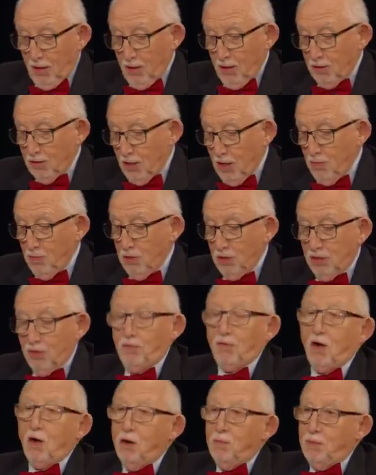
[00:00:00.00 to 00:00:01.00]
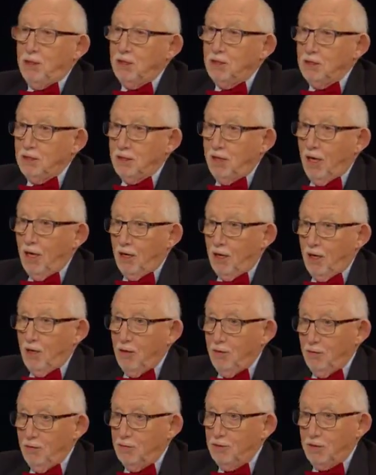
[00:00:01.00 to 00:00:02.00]
chambers of commerce, let
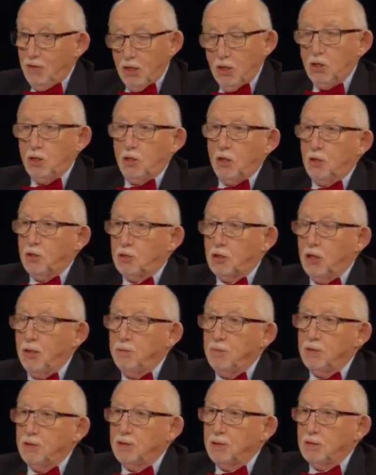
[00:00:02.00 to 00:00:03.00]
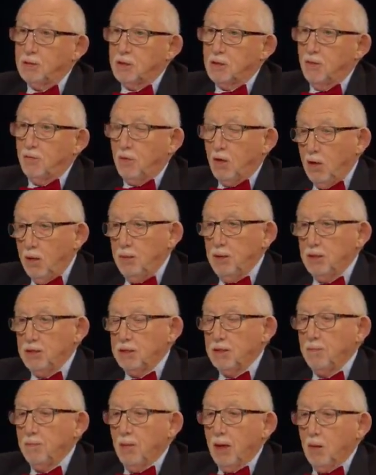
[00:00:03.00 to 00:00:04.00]
alone digital chambers of
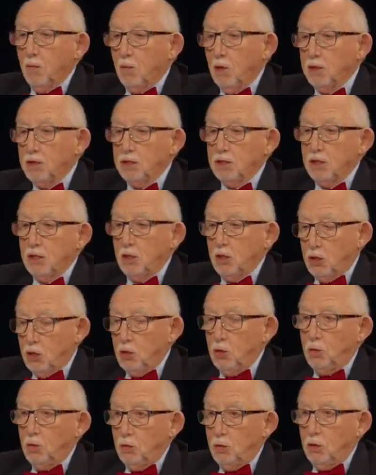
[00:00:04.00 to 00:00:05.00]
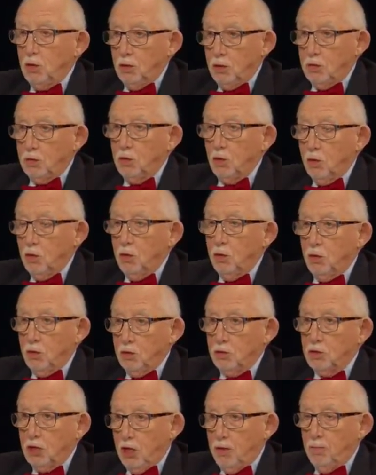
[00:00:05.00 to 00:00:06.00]
commerce. What does it do, your
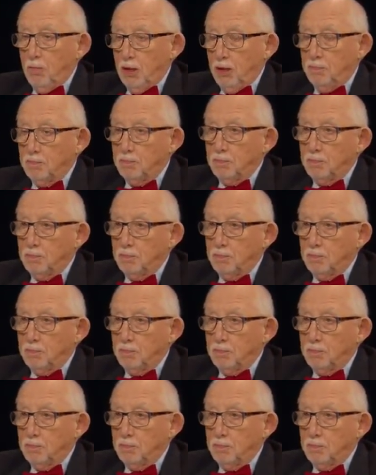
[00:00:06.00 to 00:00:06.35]
chamber?